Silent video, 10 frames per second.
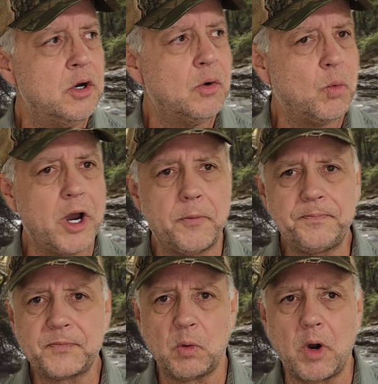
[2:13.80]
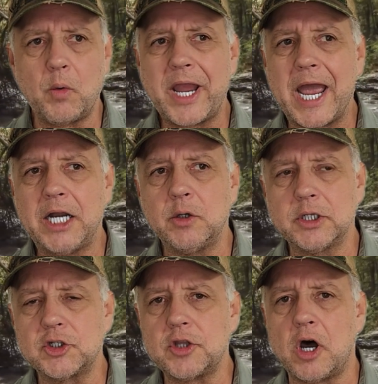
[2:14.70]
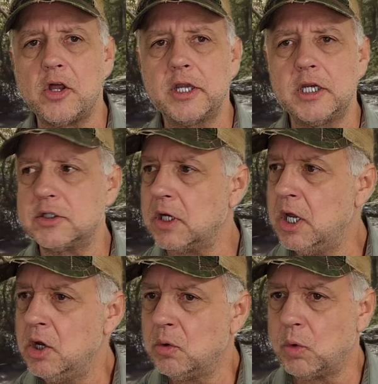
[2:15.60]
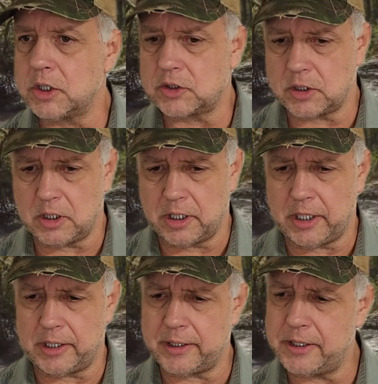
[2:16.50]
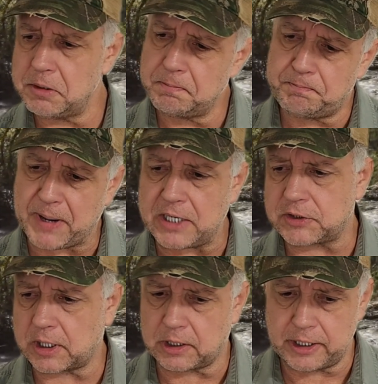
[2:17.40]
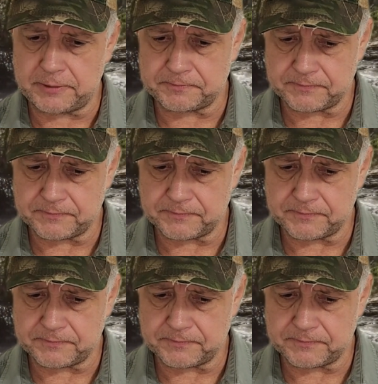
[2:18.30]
Well, where we had to install these was basically,